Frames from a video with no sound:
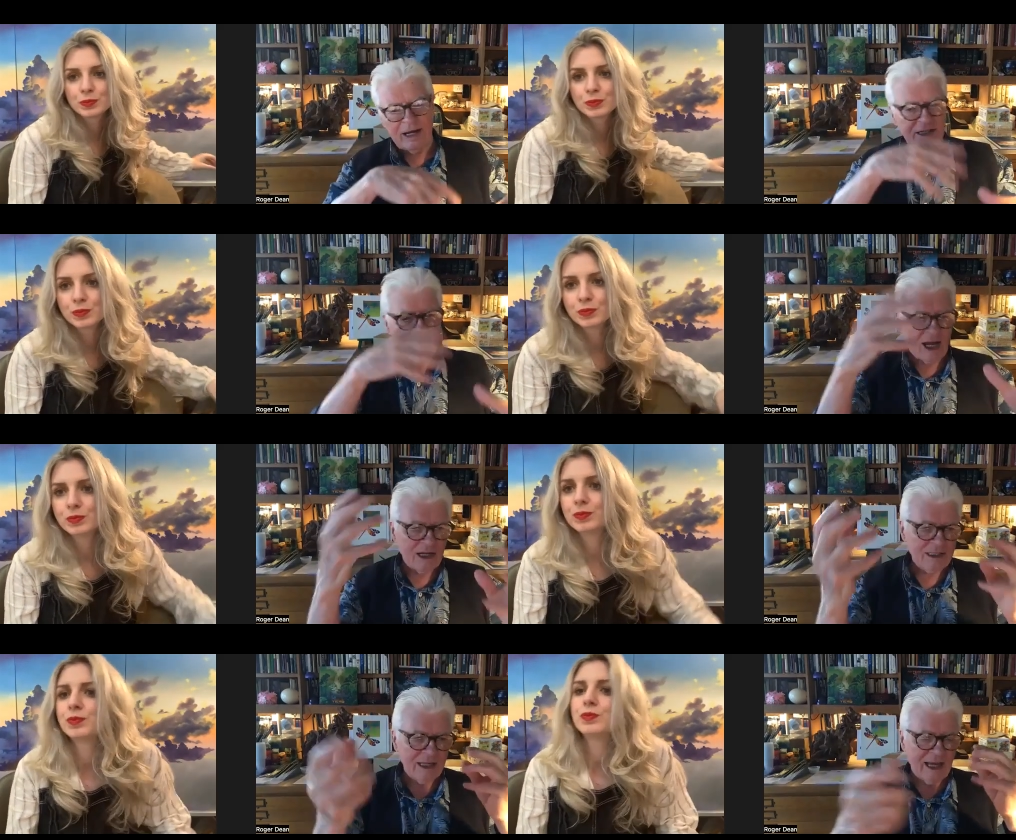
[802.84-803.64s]
Speaker 1: it
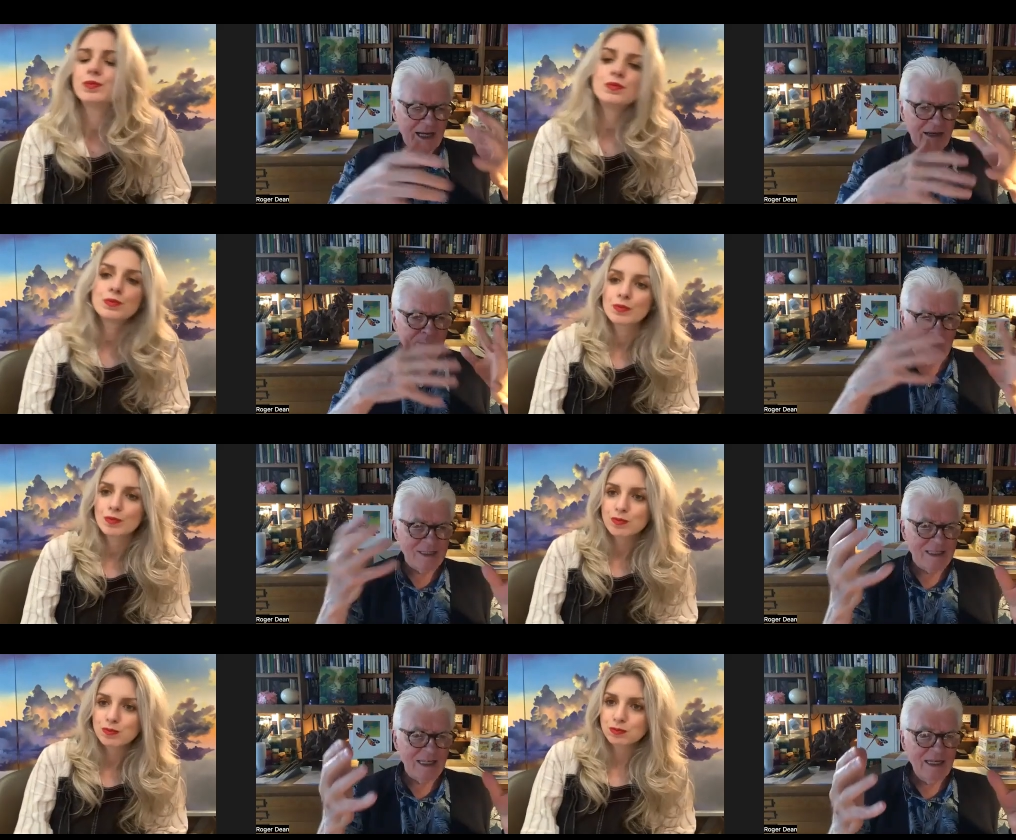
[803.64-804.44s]
started getting
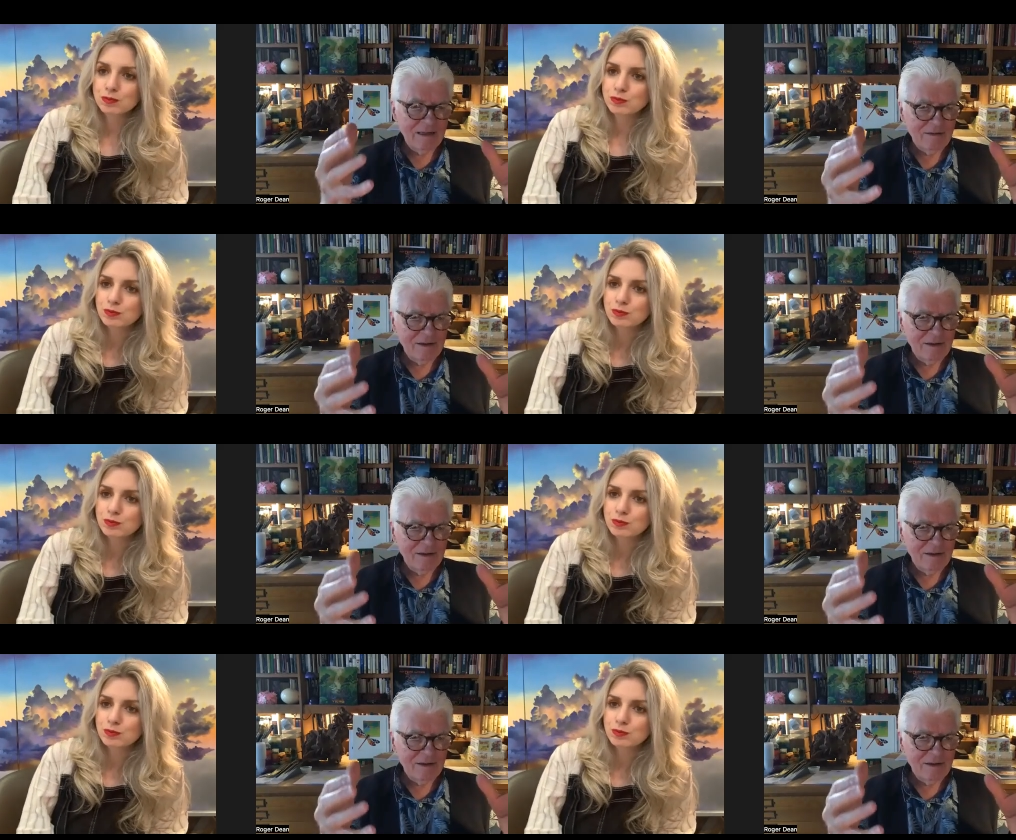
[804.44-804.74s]
busy